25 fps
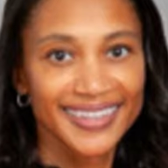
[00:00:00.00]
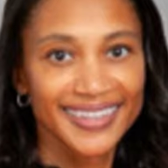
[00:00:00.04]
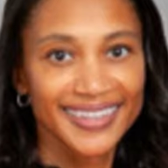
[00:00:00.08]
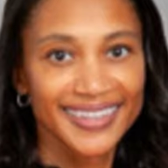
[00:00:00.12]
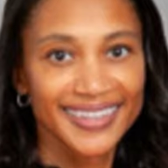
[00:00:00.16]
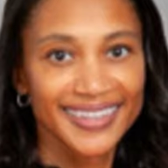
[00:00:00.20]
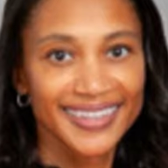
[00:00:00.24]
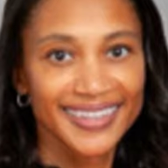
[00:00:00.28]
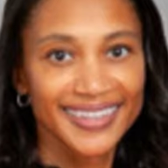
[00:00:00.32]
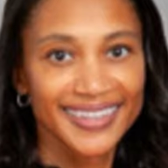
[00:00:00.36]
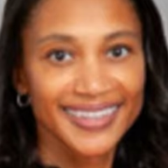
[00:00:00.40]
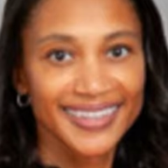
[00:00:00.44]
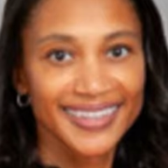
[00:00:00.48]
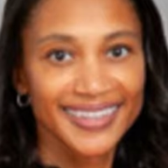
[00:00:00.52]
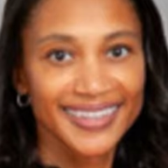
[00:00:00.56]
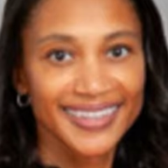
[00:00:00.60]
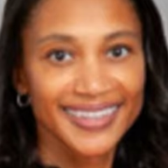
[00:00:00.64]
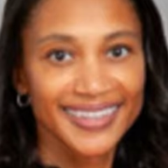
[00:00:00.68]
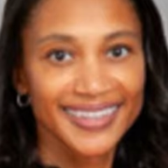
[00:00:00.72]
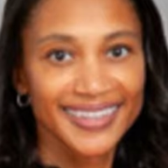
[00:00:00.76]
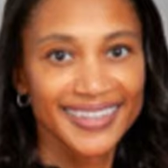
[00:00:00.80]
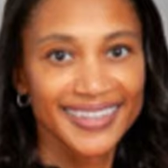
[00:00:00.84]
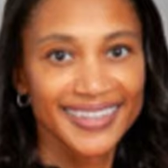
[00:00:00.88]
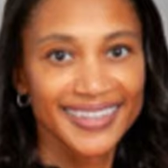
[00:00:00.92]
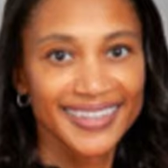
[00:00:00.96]

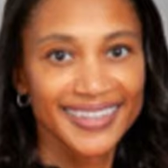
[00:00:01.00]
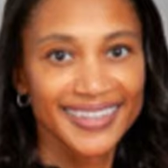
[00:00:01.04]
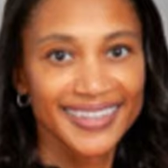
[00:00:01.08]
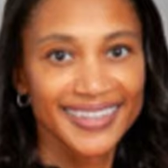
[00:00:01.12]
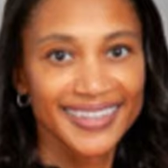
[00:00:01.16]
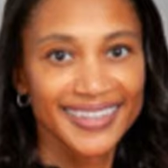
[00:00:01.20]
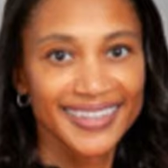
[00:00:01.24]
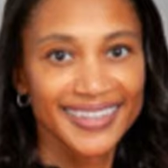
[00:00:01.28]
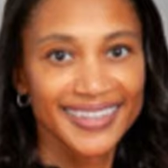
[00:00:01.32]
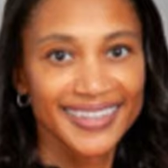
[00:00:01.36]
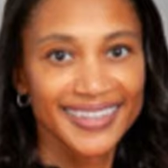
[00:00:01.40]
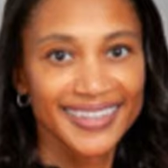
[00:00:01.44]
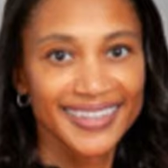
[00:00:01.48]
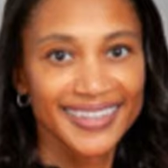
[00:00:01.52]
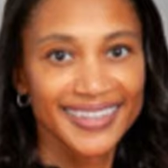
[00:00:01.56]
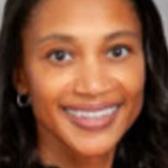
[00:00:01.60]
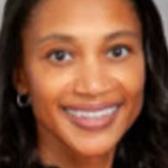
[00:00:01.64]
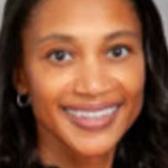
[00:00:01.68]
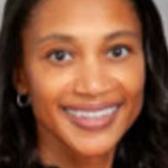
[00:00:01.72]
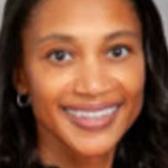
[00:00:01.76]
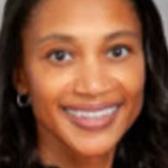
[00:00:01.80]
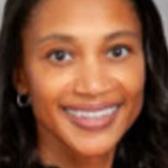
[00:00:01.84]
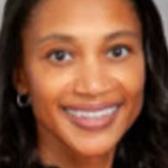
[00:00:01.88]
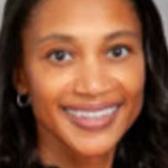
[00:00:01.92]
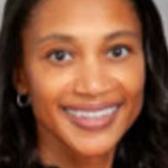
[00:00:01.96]

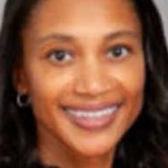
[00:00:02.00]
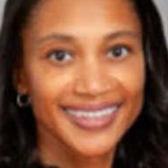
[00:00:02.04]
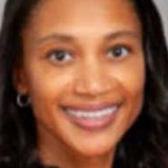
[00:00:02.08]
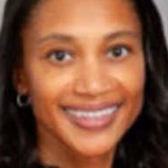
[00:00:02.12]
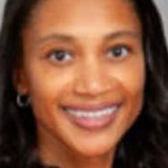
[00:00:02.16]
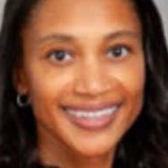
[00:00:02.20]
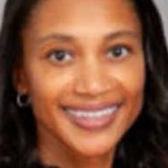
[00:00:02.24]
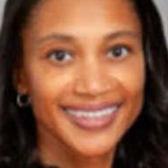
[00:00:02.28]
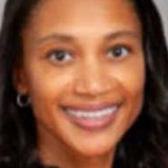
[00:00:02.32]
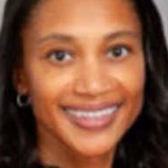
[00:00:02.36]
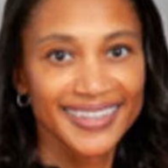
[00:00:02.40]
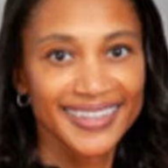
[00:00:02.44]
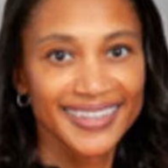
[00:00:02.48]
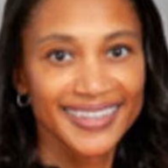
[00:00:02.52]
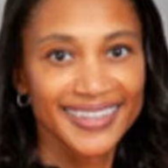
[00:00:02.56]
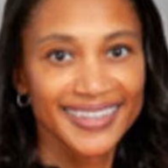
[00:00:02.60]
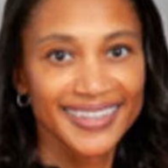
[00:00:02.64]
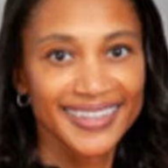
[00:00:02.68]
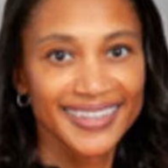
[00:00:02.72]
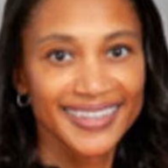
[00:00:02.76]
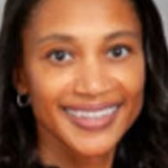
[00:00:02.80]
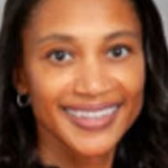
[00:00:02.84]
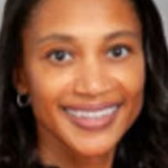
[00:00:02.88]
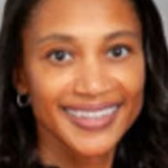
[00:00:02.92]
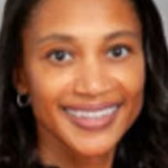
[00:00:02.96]

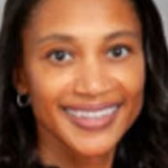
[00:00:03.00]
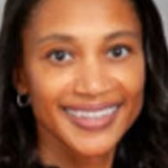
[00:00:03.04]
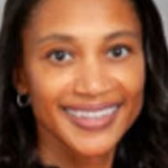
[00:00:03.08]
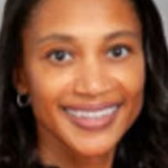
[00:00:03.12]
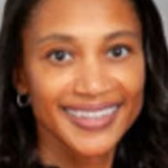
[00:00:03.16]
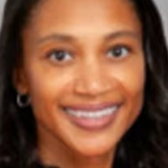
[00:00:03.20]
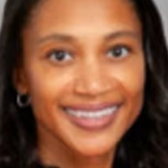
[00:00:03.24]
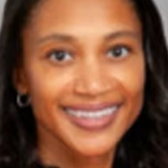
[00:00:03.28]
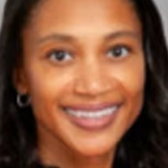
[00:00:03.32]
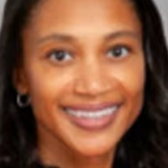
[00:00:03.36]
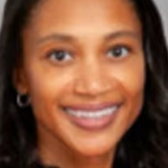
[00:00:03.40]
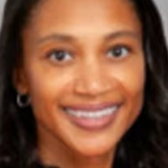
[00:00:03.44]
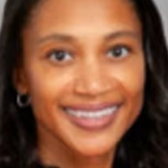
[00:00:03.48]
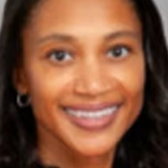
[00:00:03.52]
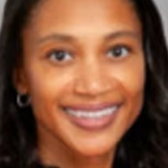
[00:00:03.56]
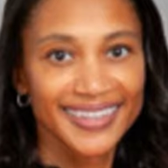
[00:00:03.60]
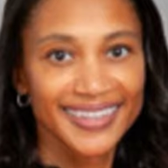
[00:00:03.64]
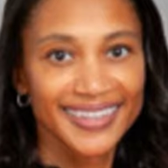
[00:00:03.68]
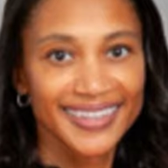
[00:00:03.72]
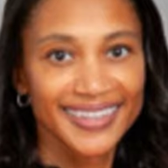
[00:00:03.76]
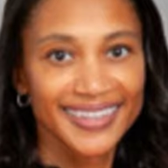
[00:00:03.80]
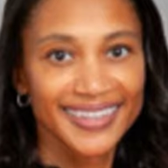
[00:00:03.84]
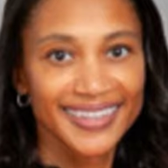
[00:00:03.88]
This is a still picture; no speech is visible.